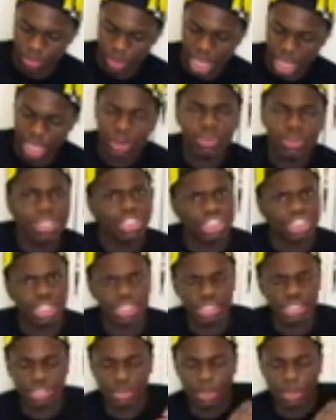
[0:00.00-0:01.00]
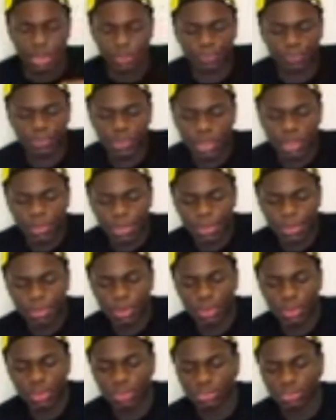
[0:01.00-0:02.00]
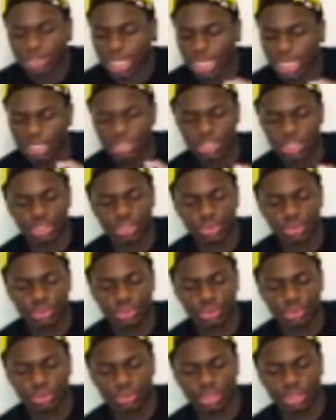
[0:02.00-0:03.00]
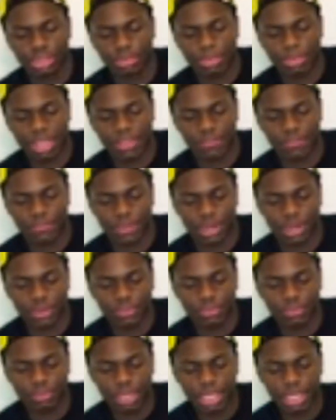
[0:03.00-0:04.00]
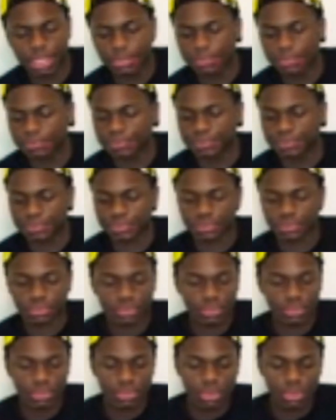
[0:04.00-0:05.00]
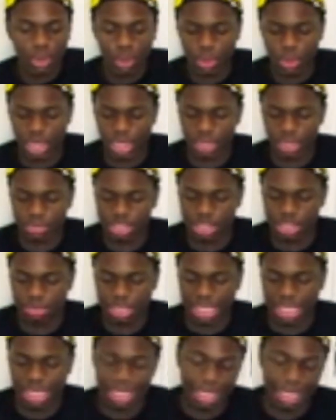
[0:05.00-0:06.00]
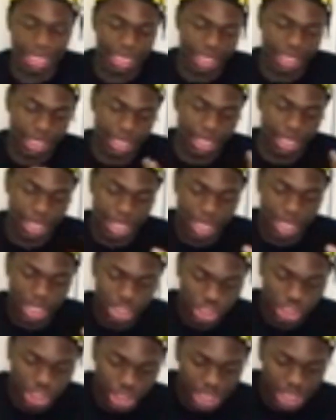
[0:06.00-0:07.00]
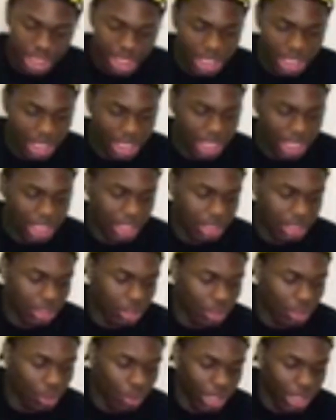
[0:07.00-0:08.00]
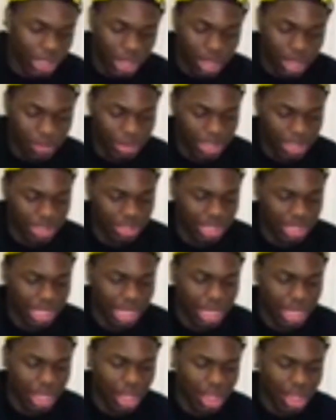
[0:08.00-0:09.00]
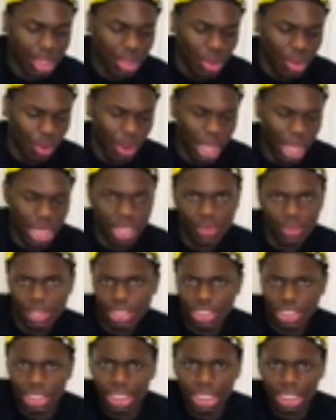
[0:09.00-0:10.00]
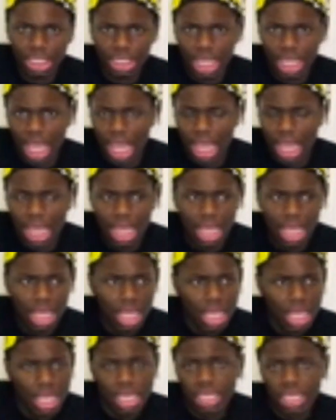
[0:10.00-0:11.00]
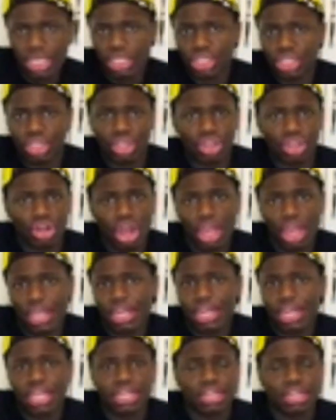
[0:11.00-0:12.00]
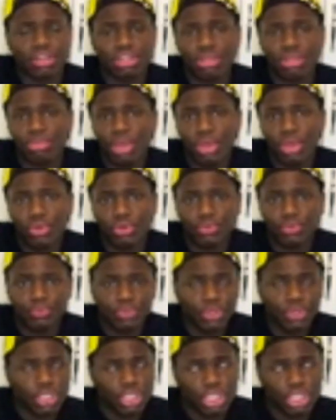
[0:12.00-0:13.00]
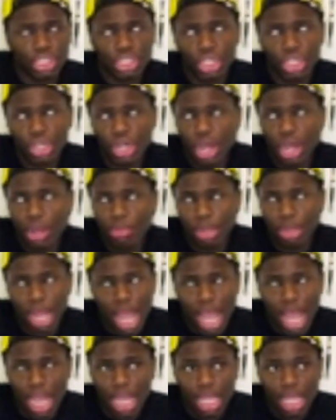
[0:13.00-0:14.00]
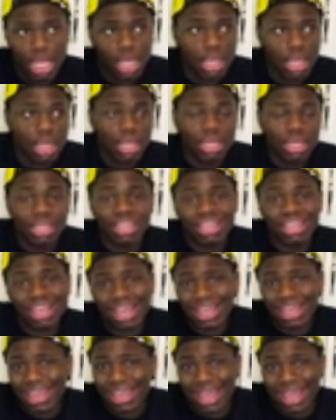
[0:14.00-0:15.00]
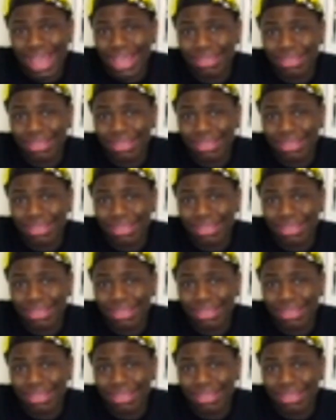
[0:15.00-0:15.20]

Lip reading: I don't eat chicken to the bone. People tend to make fun of me when it comes to me eating chicken and whatnot, because they're like, well, why do you eat chicken like that? You're not eating it into the bone. You're not black. Yeah.